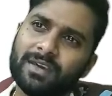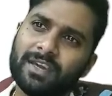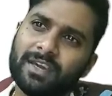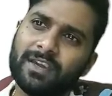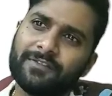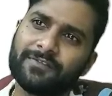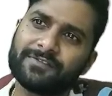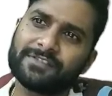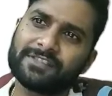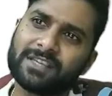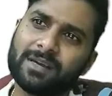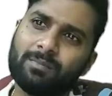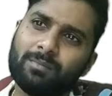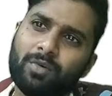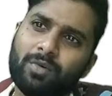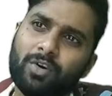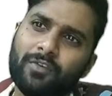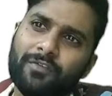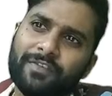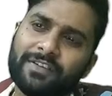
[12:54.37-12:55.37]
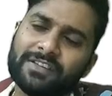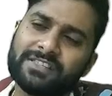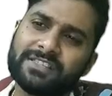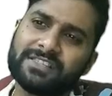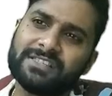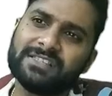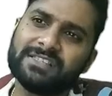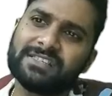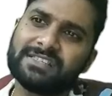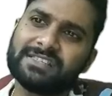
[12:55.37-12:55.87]
If sum of its
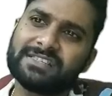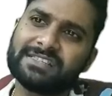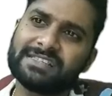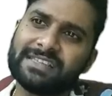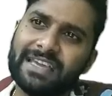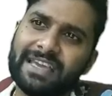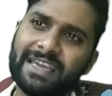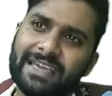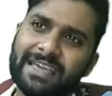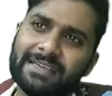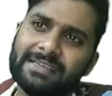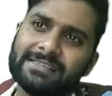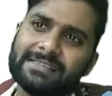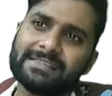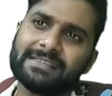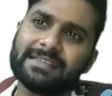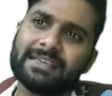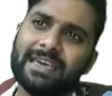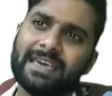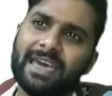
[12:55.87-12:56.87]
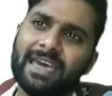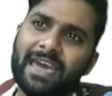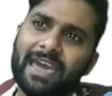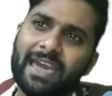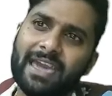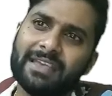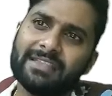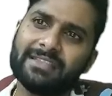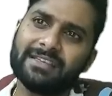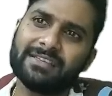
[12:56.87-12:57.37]
digits is
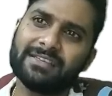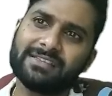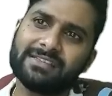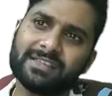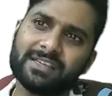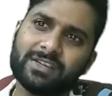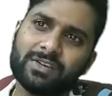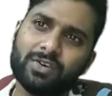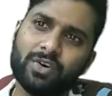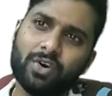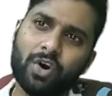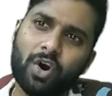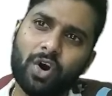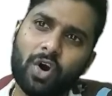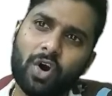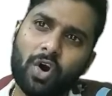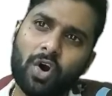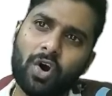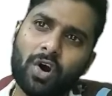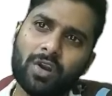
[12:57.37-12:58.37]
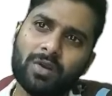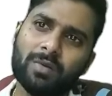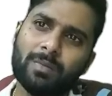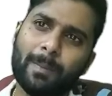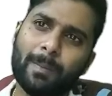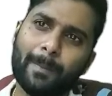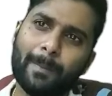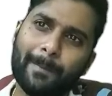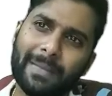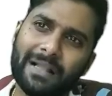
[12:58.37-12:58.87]
either 0 or
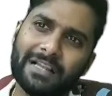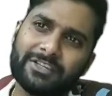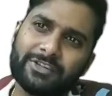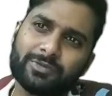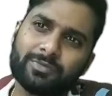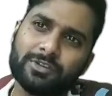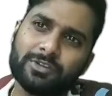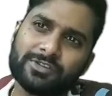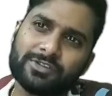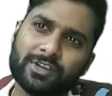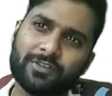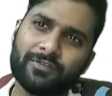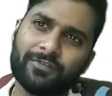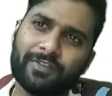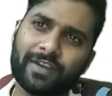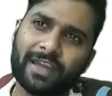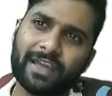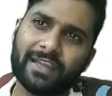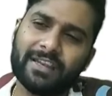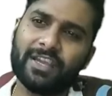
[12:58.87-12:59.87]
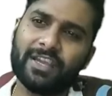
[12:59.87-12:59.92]
multiples of 9.